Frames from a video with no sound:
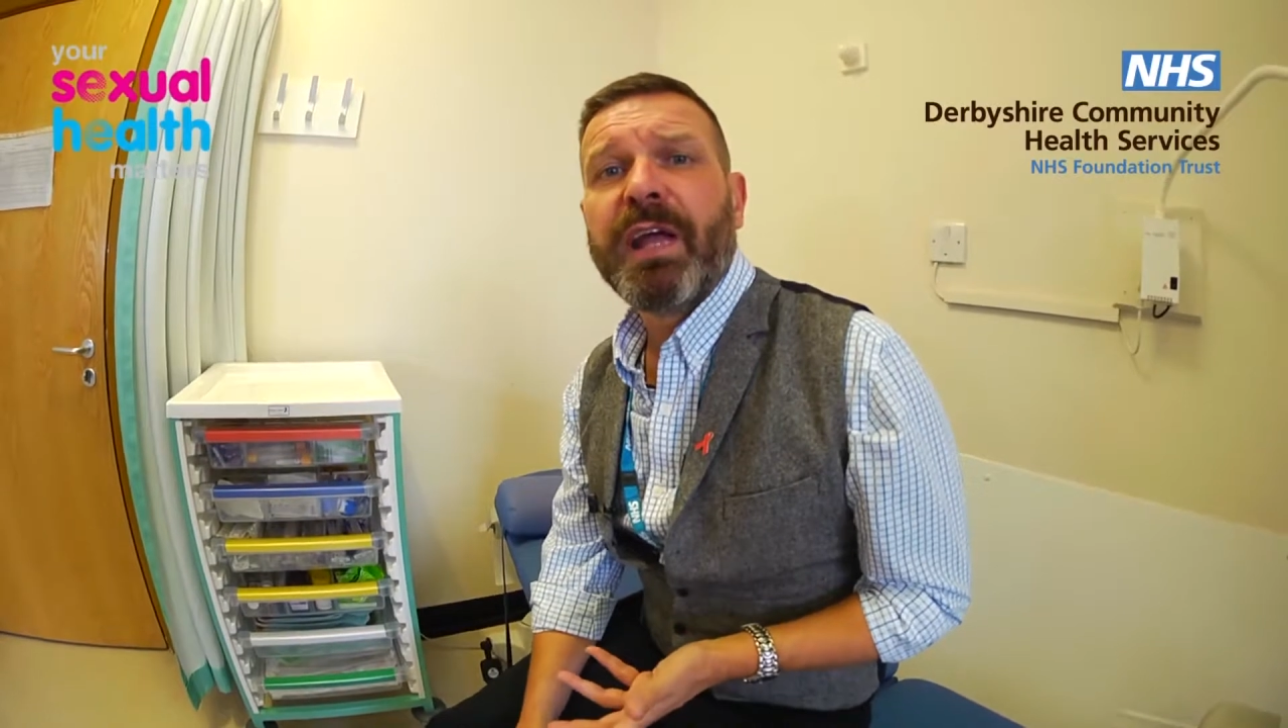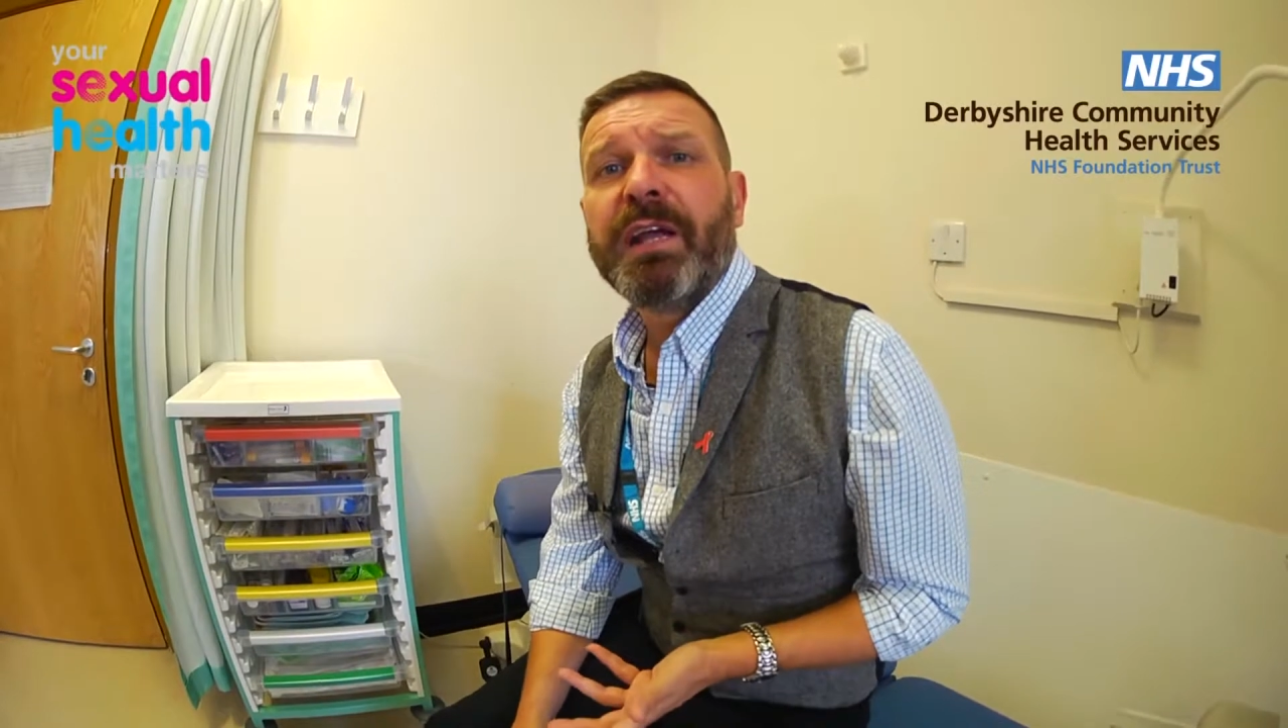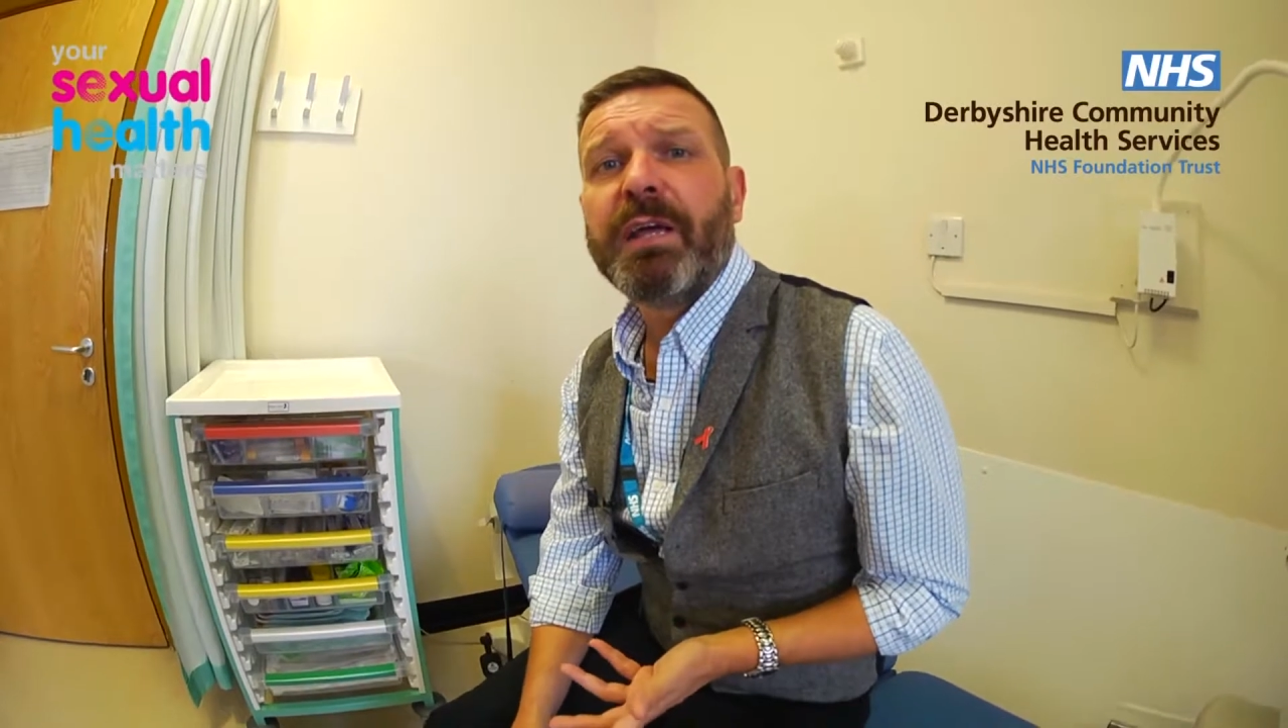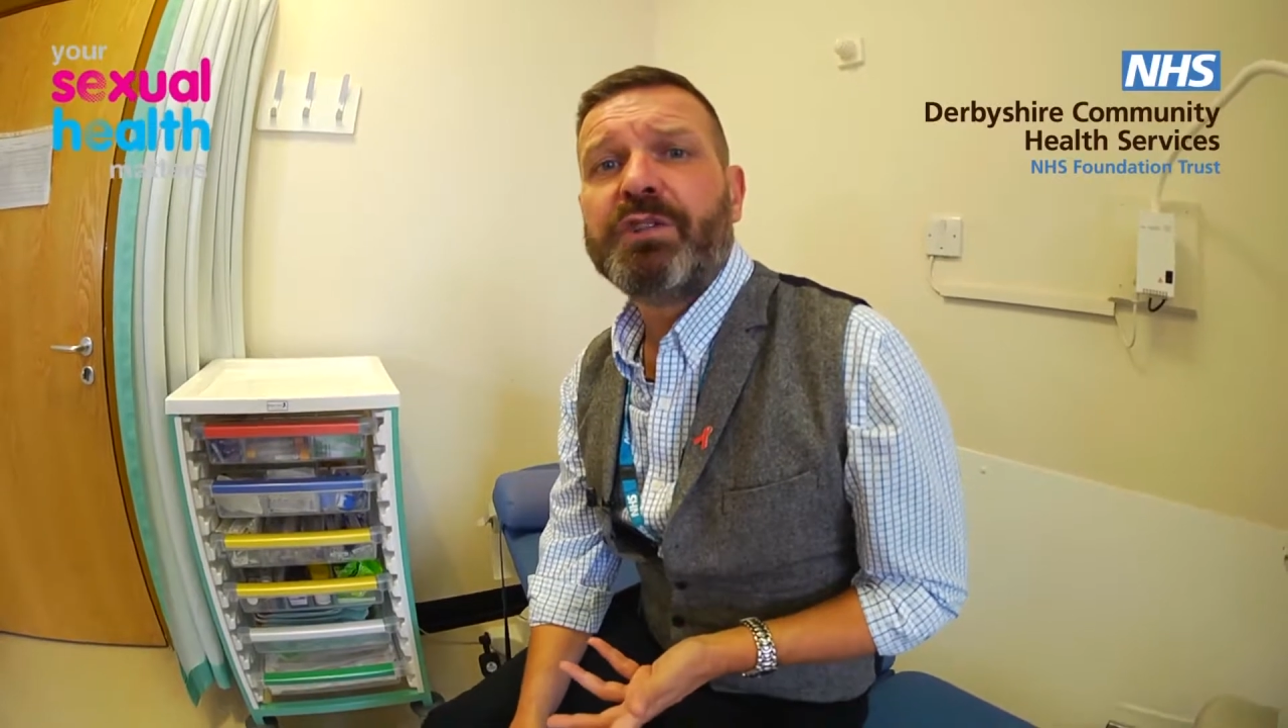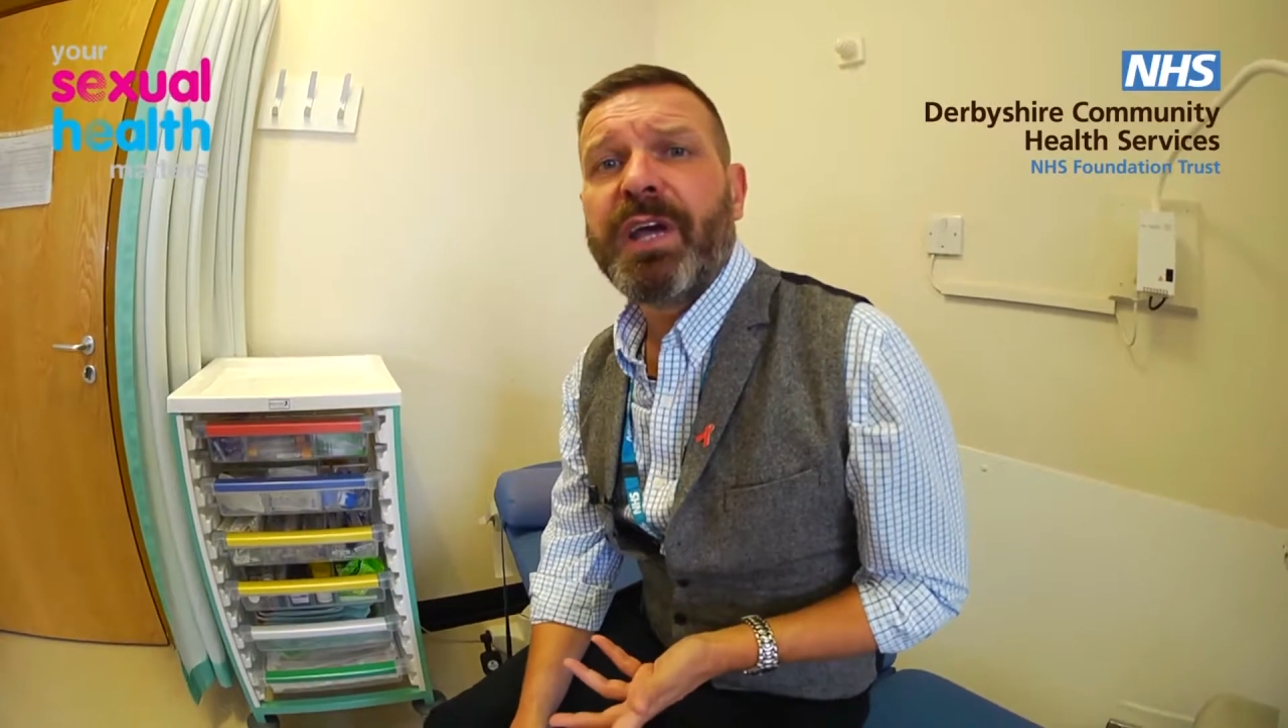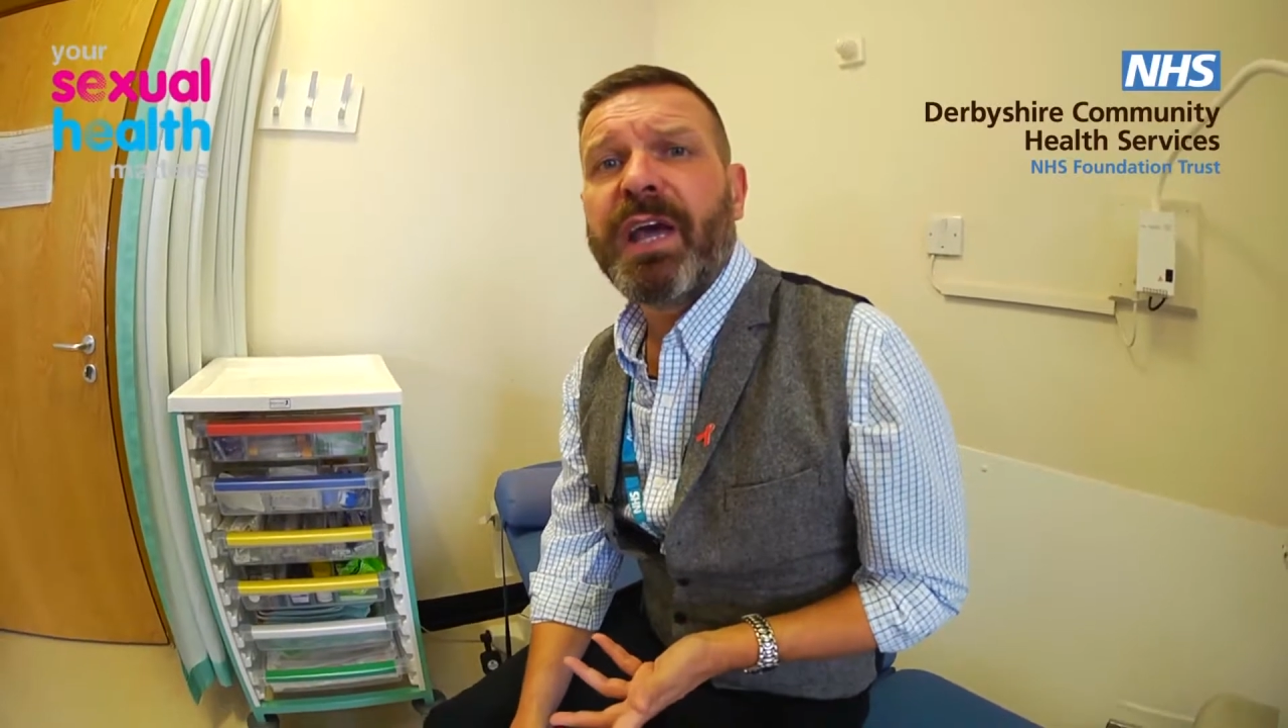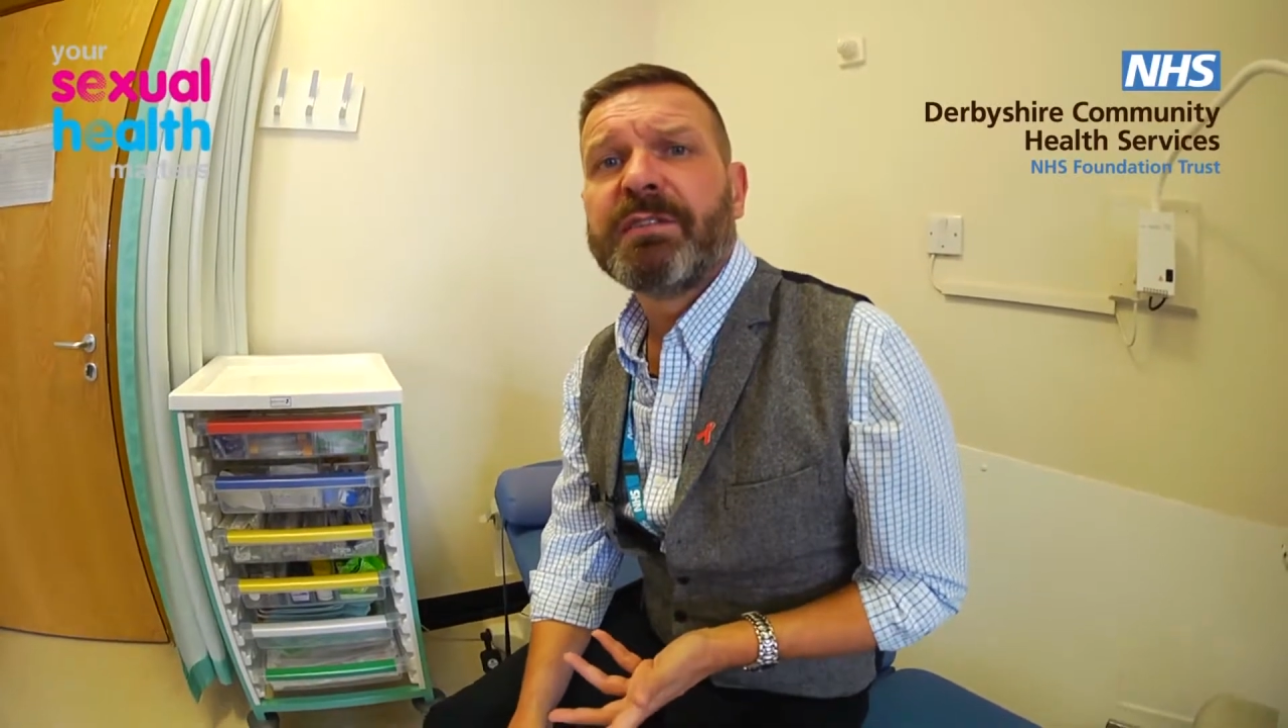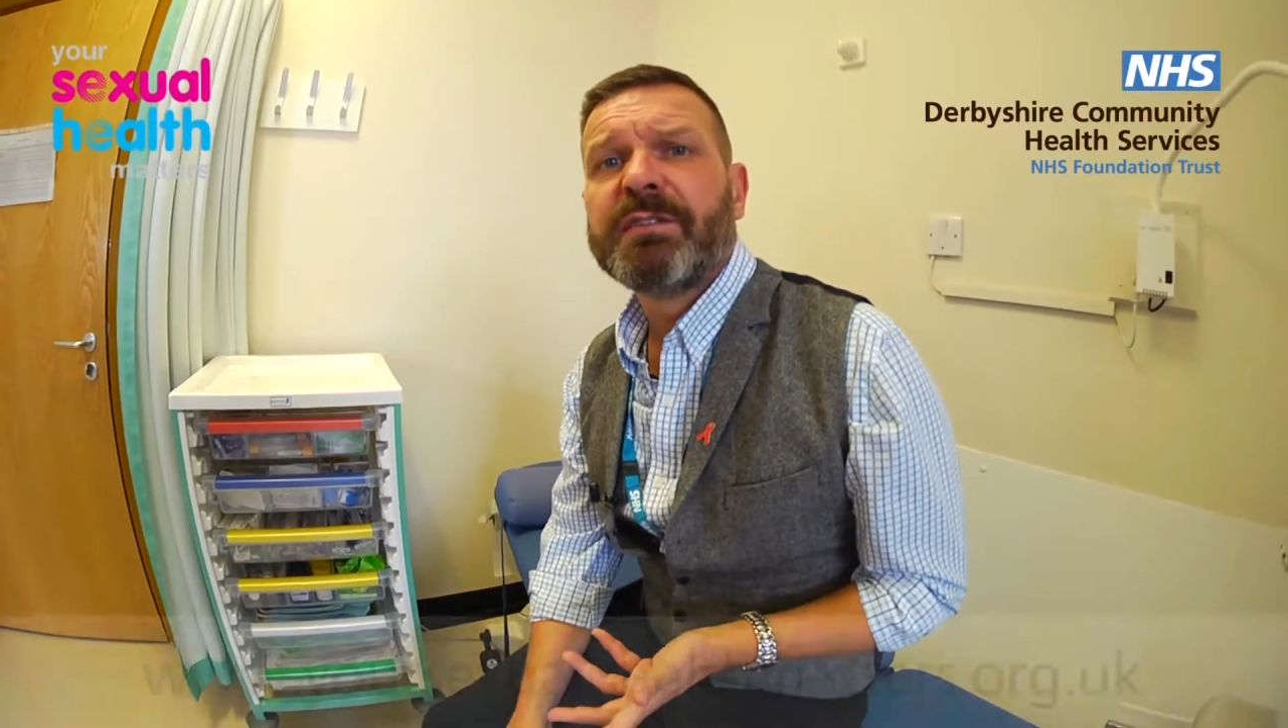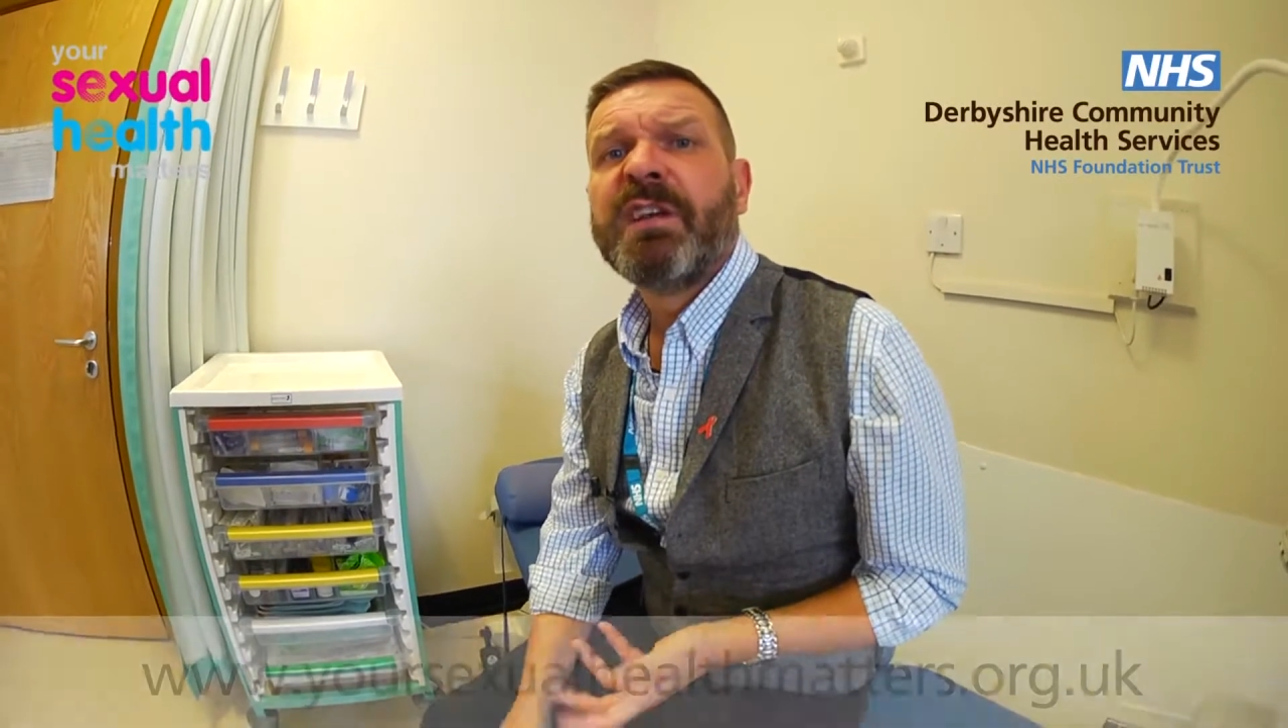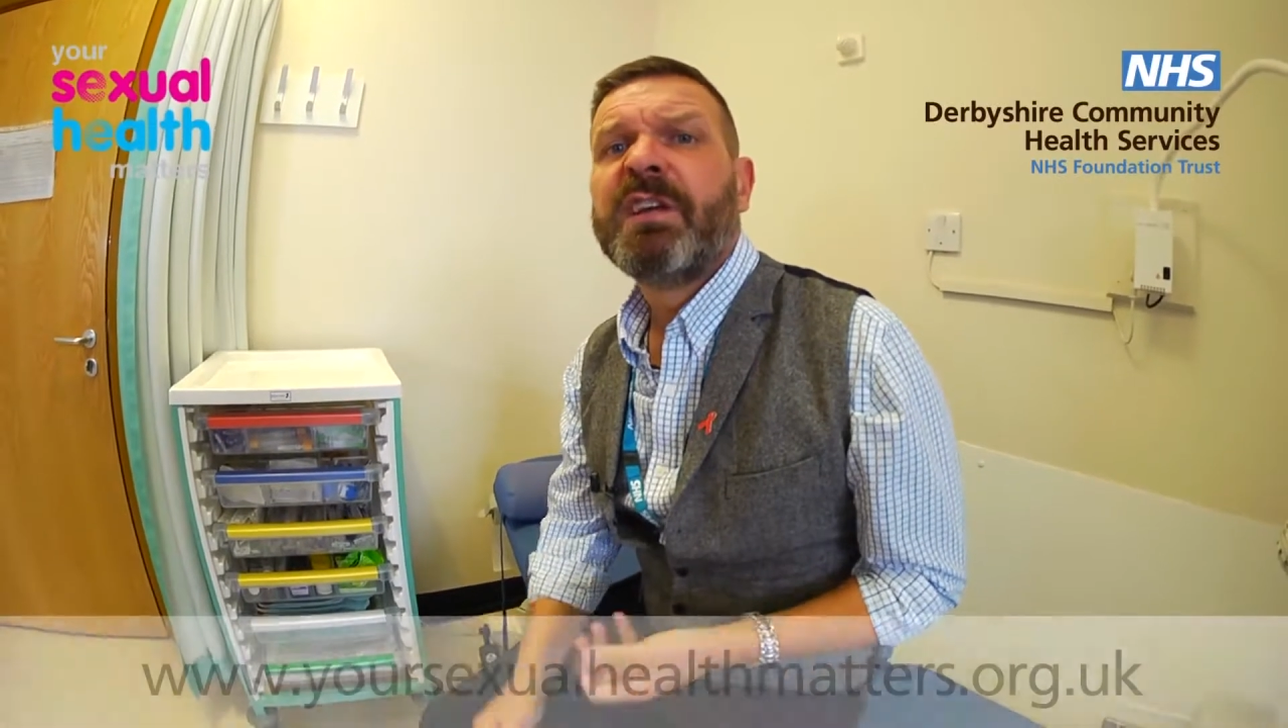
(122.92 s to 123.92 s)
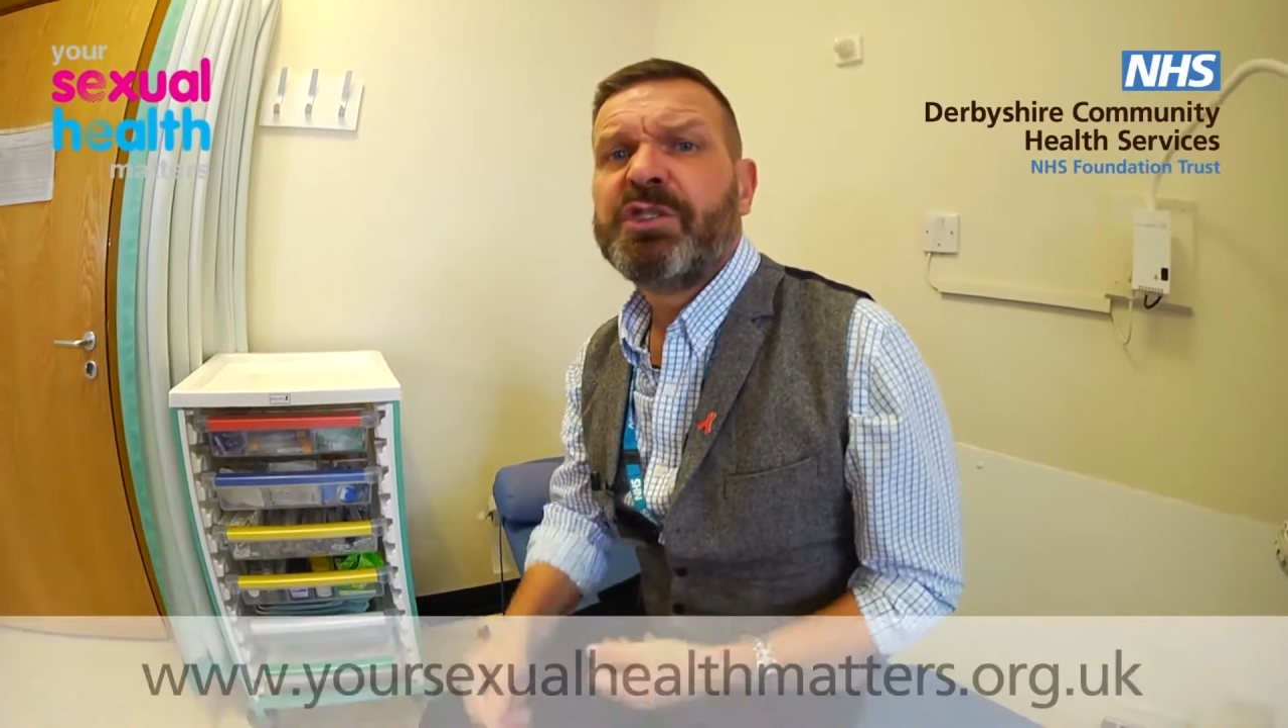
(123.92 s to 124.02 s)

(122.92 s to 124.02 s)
NHS.